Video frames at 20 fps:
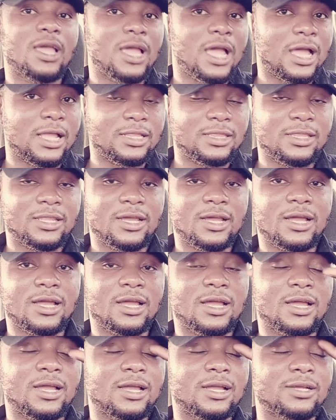And
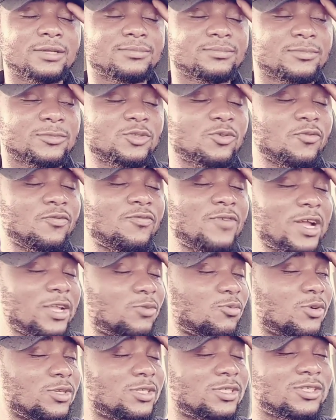to
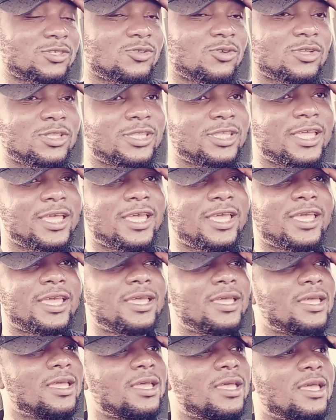fight what is not
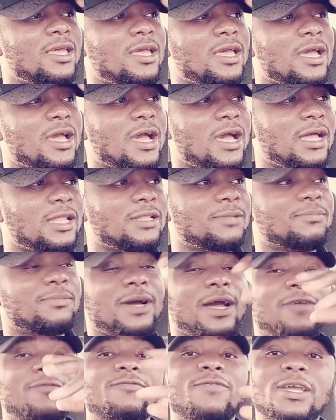there, and
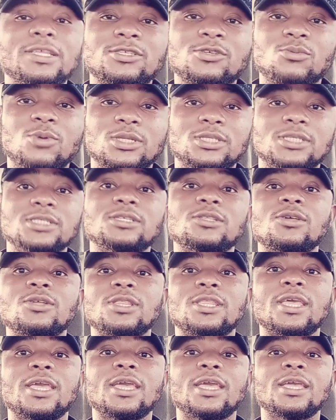by fighting what is
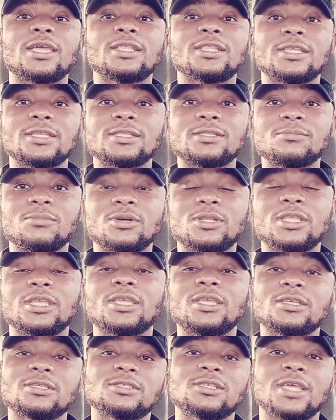not there, the
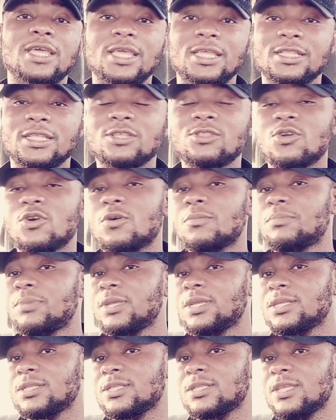money is ending
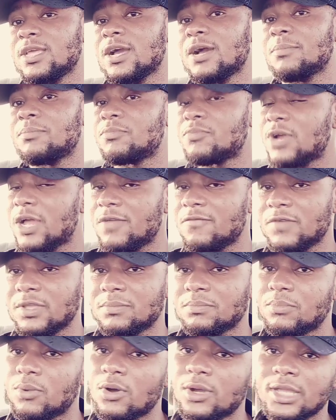up in their
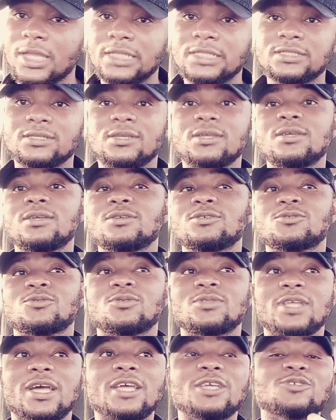private pocket.
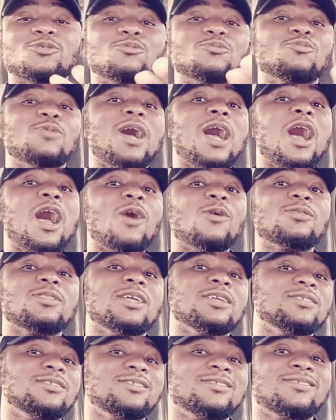So that is how
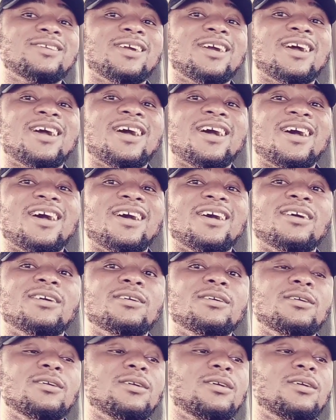Nigeria are